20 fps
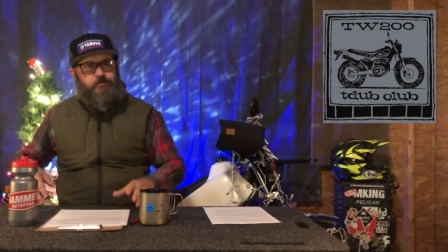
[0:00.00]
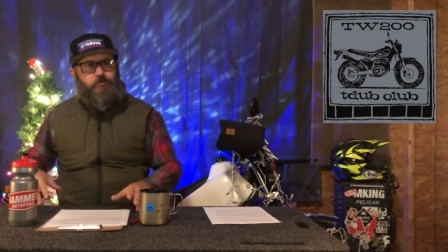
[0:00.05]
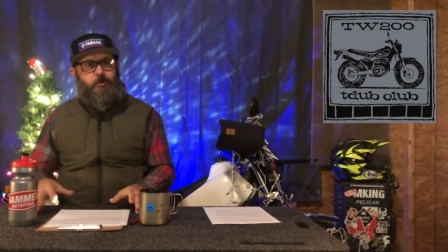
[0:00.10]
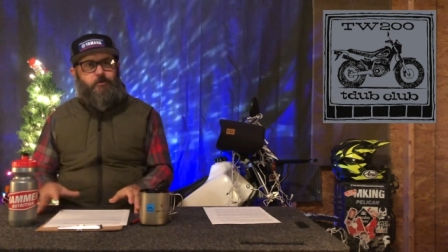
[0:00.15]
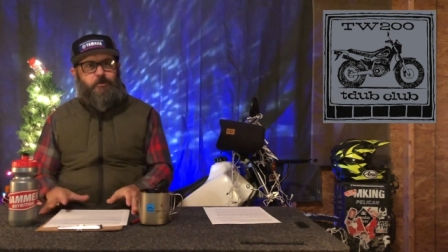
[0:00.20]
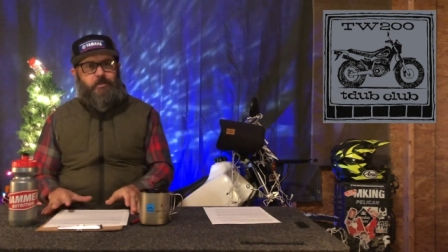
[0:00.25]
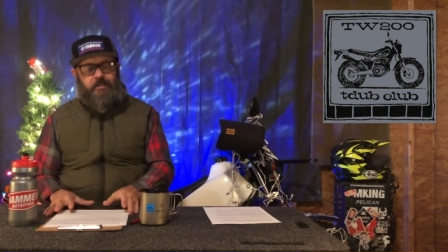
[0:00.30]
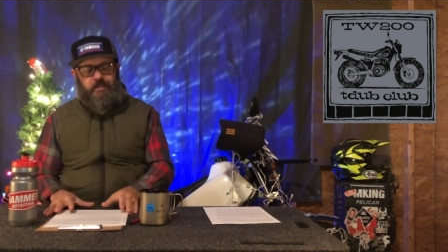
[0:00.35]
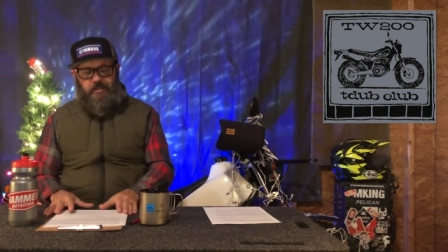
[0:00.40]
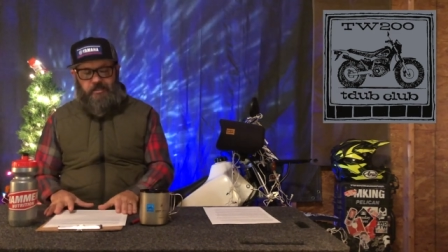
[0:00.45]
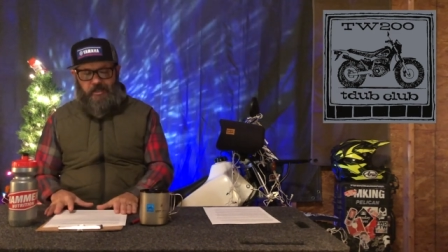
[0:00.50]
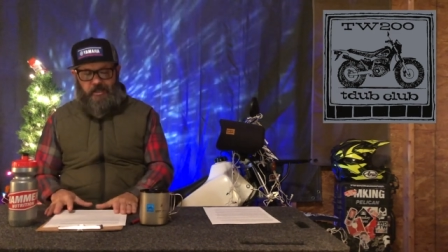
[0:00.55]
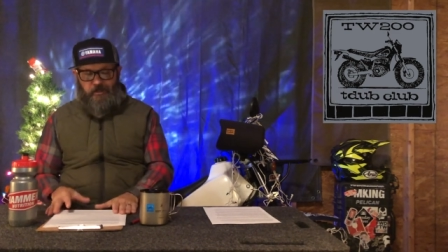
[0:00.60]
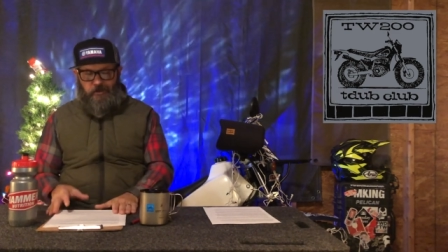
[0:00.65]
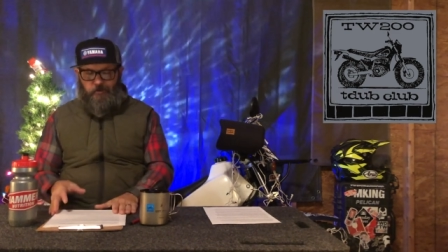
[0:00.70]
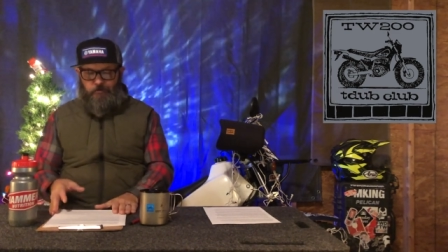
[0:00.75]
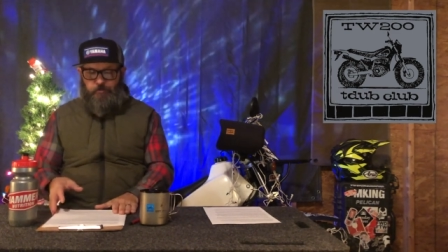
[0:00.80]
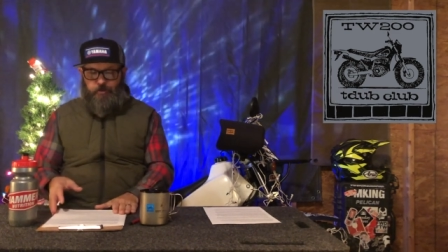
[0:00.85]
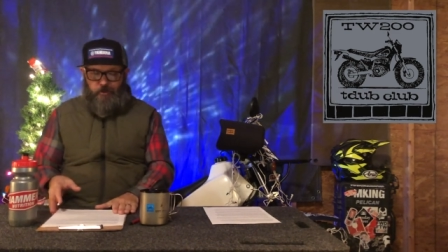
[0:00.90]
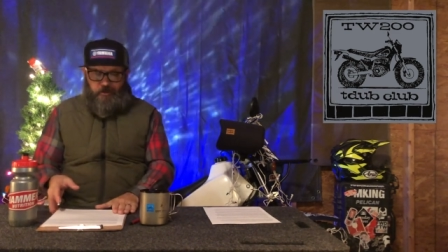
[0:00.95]
what we geek out
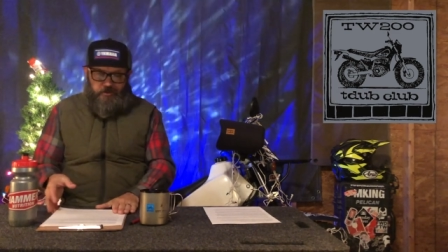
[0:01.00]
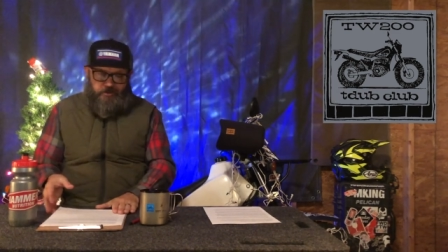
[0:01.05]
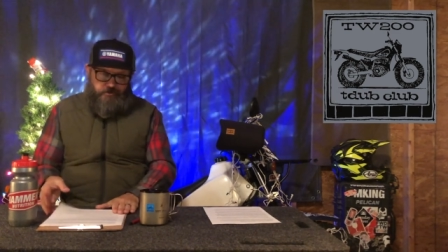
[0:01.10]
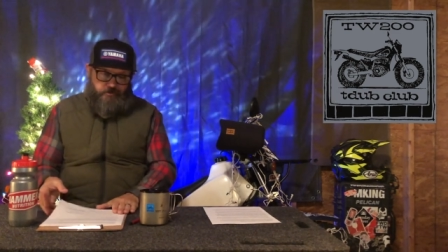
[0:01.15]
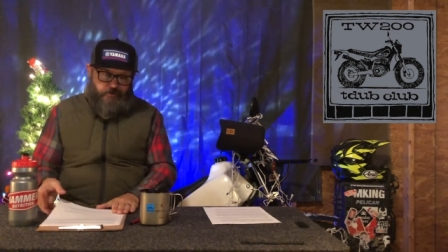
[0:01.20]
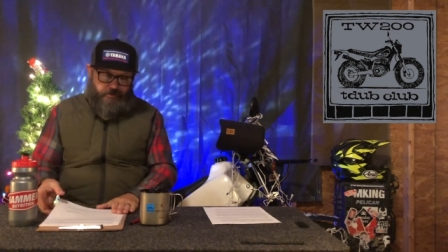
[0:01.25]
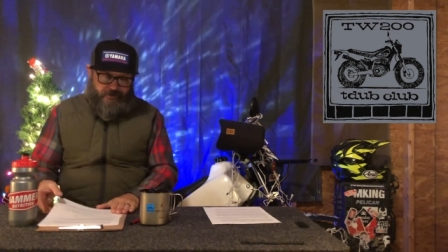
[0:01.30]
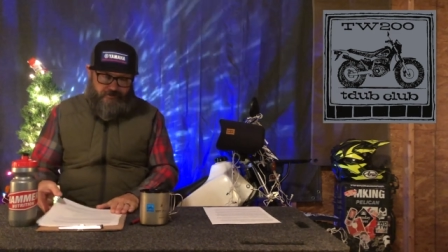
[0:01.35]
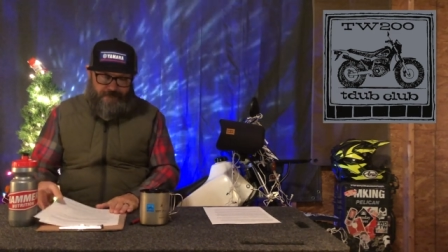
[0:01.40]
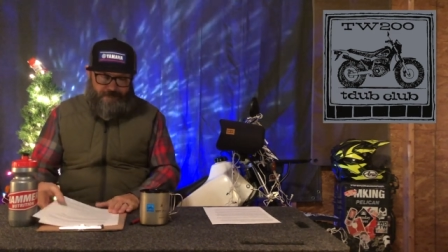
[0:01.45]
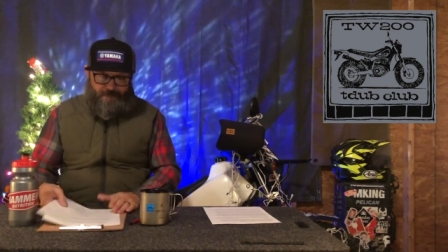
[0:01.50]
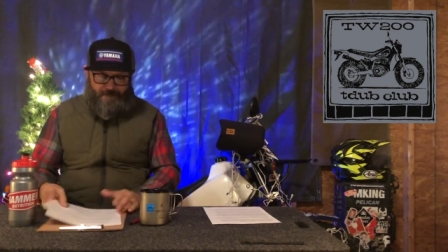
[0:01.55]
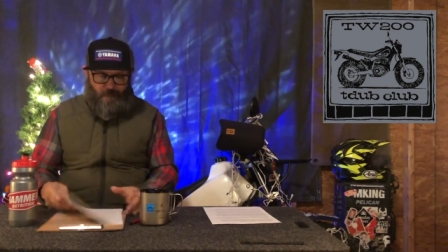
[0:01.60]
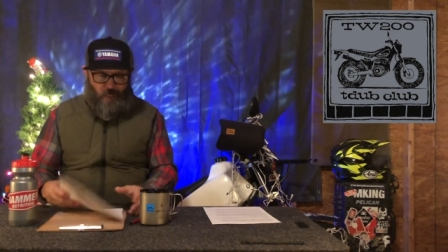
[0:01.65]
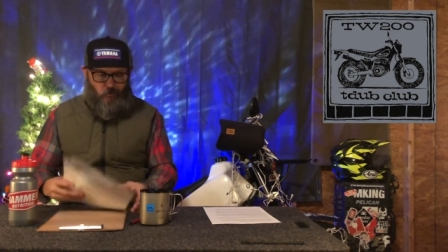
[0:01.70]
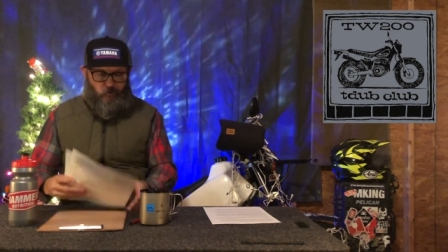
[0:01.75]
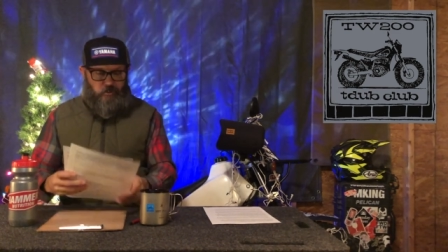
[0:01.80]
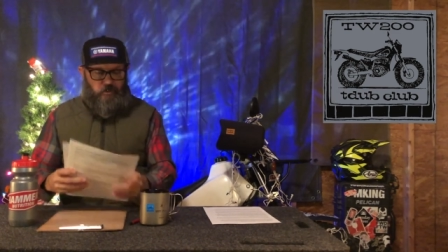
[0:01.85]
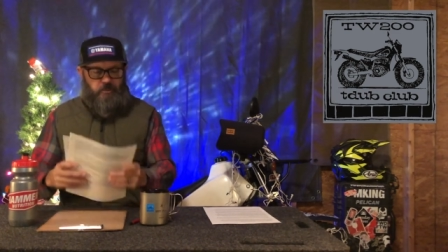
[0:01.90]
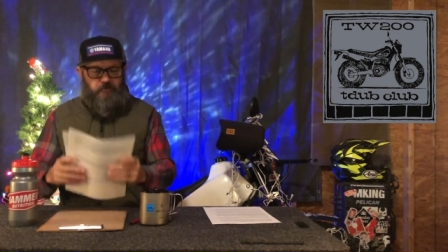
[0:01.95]
on, parts, right?
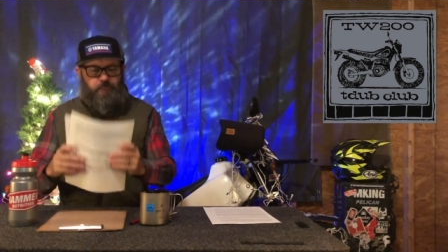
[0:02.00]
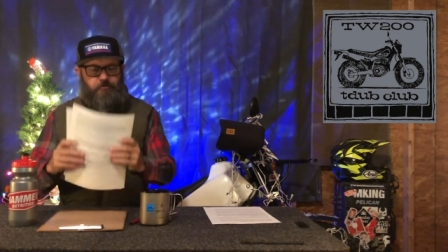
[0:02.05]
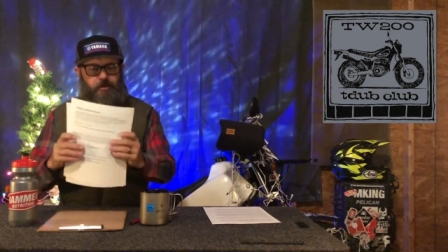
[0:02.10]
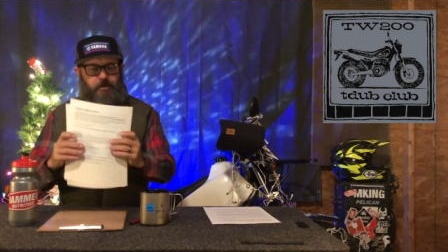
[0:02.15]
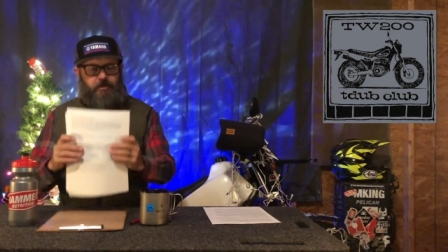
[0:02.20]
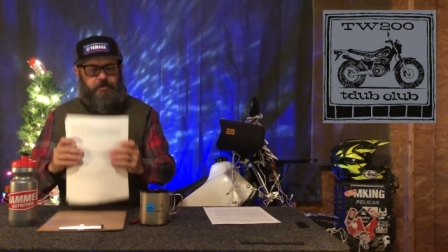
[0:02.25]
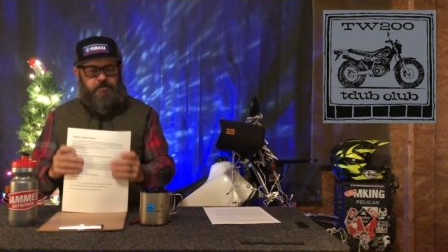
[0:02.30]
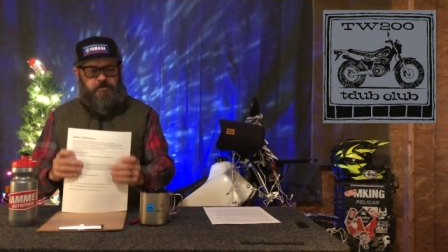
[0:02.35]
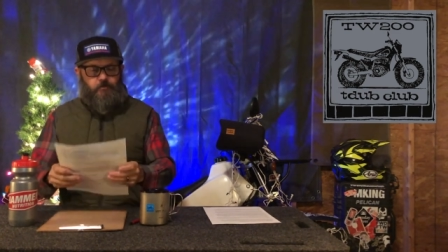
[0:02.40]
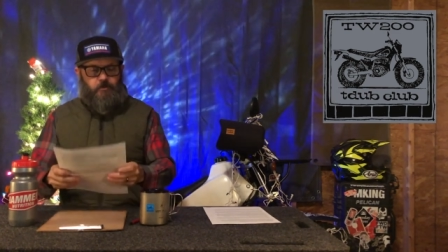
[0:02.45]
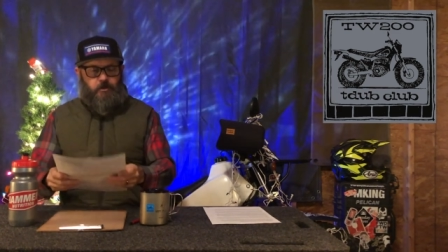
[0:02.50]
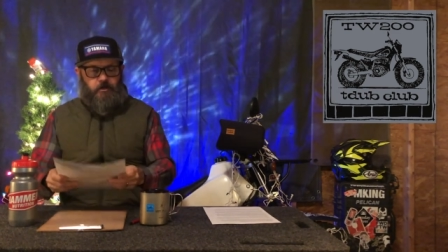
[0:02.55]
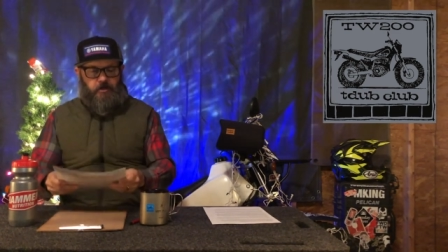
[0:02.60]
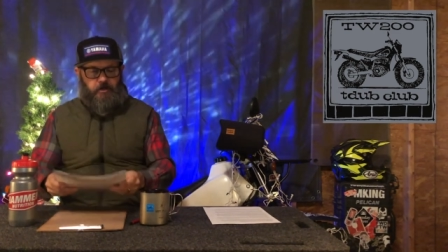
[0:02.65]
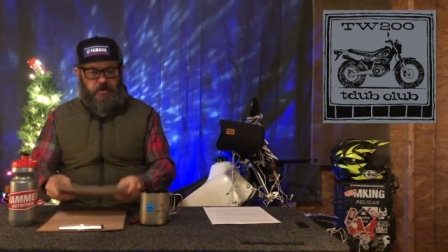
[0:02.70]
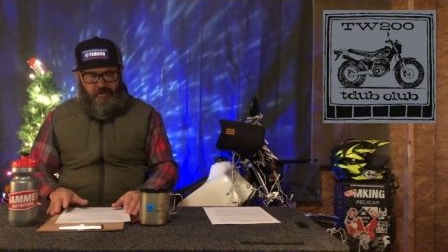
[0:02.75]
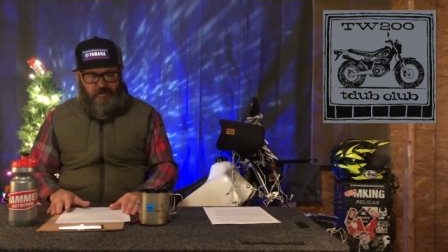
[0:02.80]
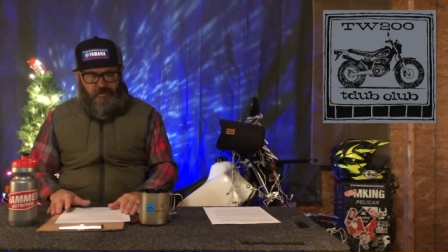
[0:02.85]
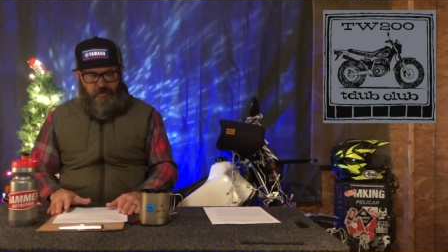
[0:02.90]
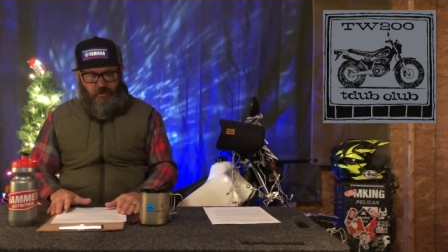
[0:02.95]
We love parts. All
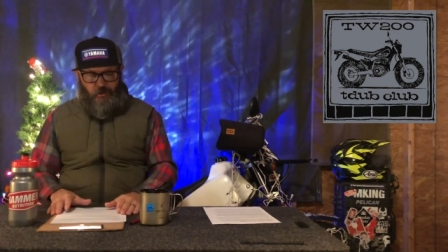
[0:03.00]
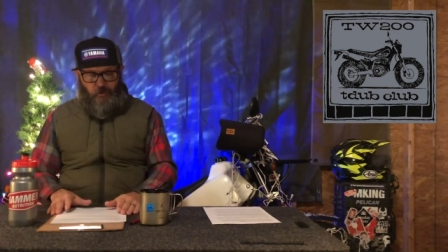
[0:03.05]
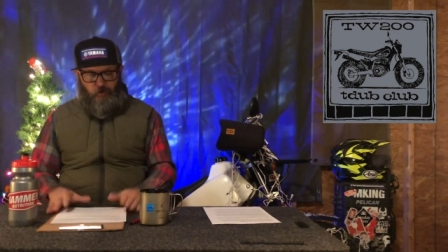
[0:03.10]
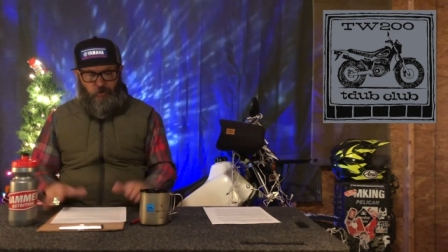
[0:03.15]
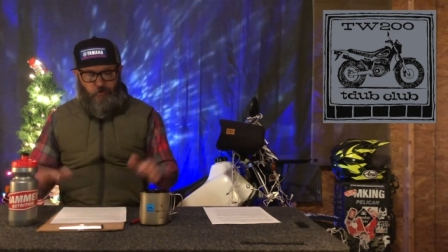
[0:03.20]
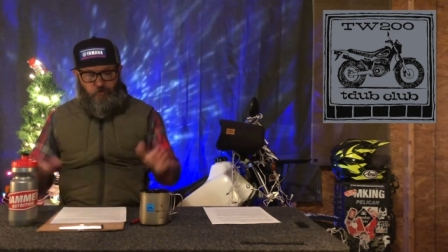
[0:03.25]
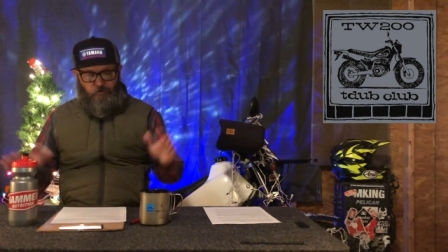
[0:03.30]
right, so